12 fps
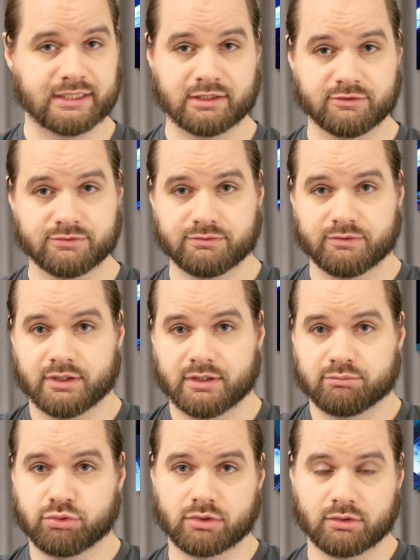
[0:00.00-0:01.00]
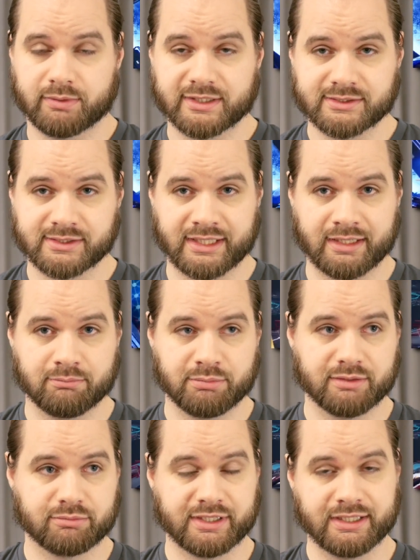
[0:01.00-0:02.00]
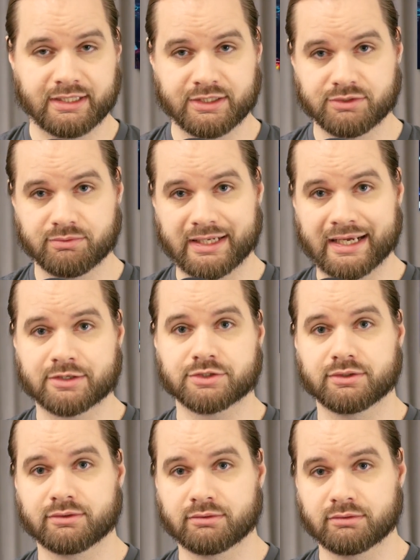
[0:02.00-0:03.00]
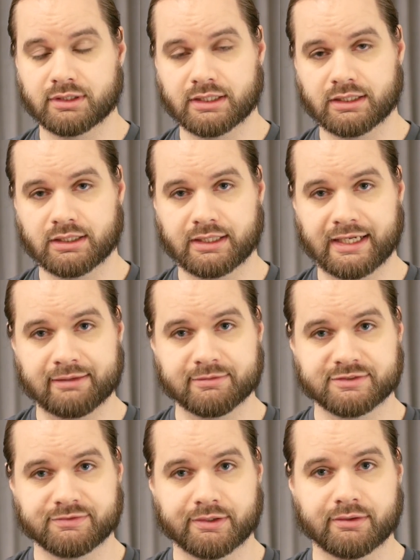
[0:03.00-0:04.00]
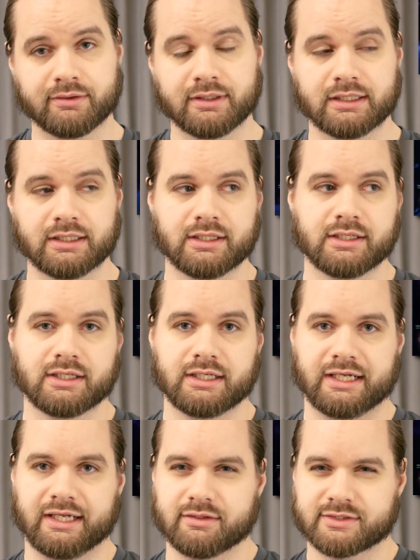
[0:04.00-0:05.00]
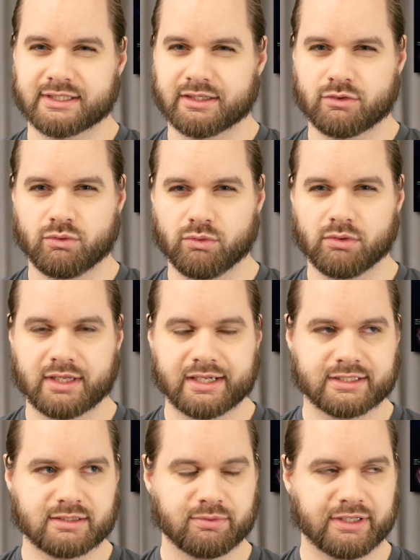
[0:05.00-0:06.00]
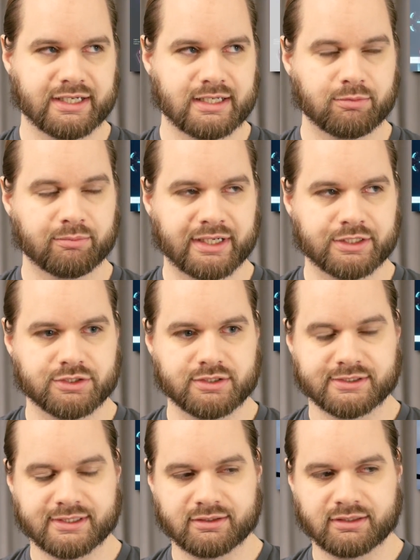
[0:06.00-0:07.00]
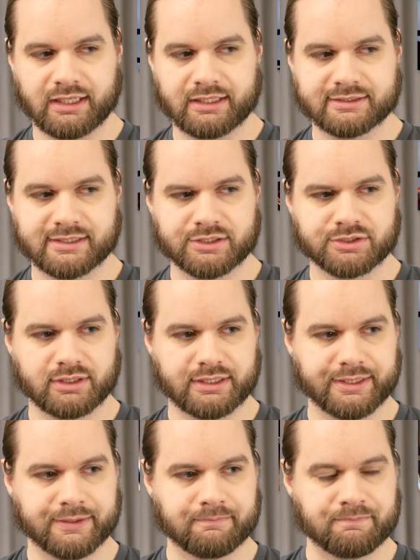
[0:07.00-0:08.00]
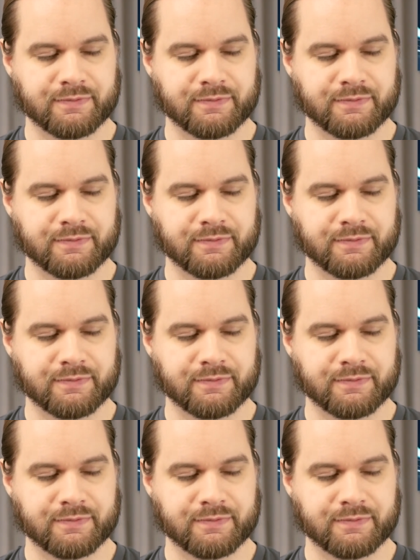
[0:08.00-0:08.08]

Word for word: out of the Portal puzzle game, but bringing it into an action atmosphere. It was kind of cool. I got to play a couple matches and essentially...